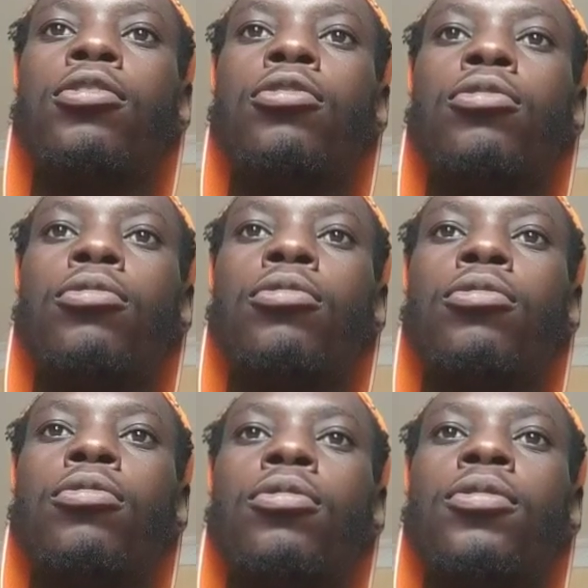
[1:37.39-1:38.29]

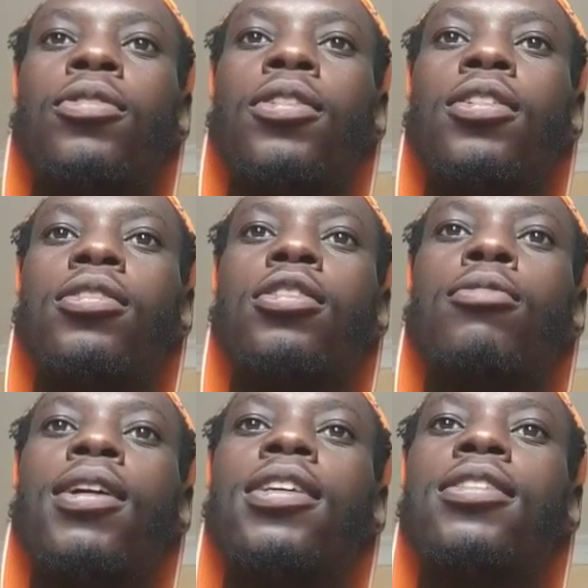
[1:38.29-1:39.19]
to this
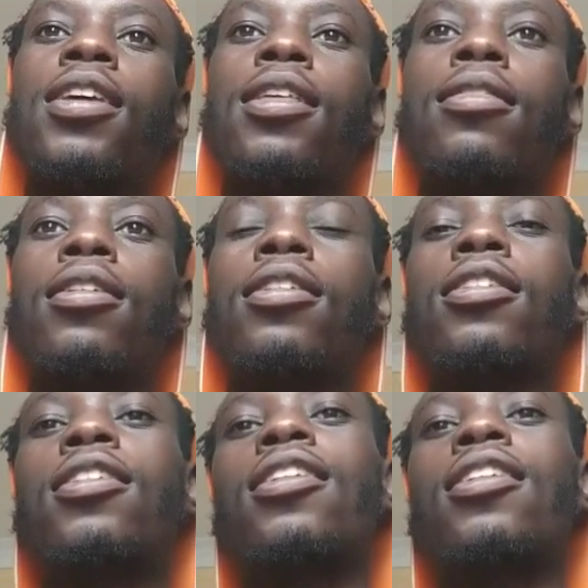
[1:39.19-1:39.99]
one is ethnic.